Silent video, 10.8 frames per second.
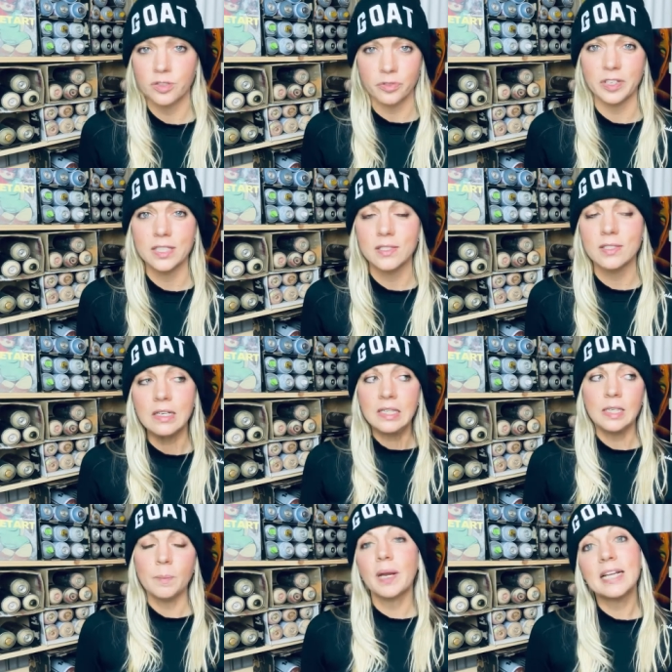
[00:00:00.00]
to fix,
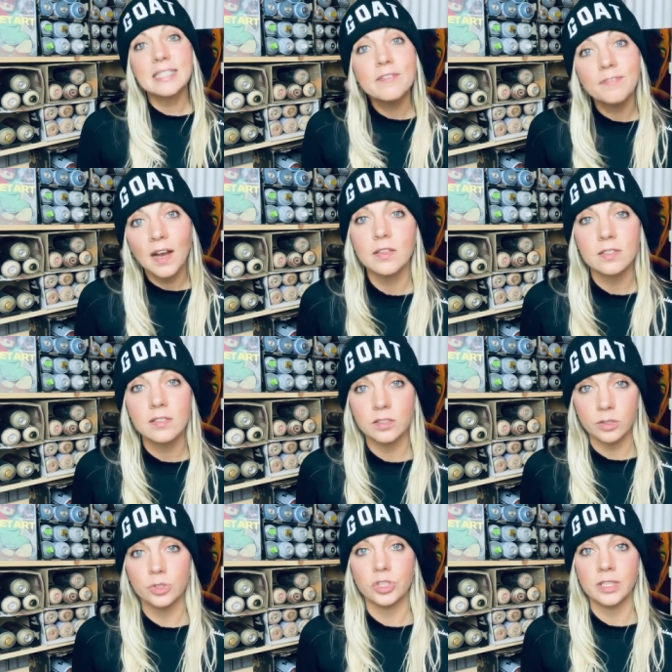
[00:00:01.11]
but I did find the
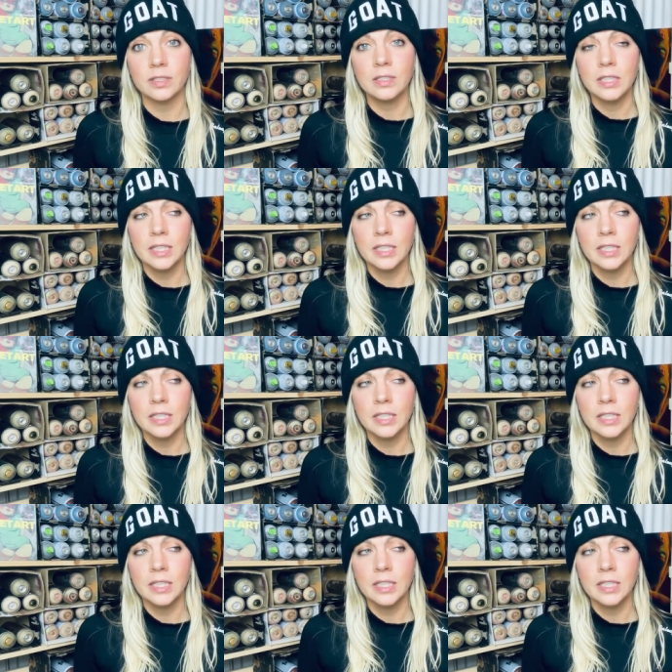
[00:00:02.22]
solution,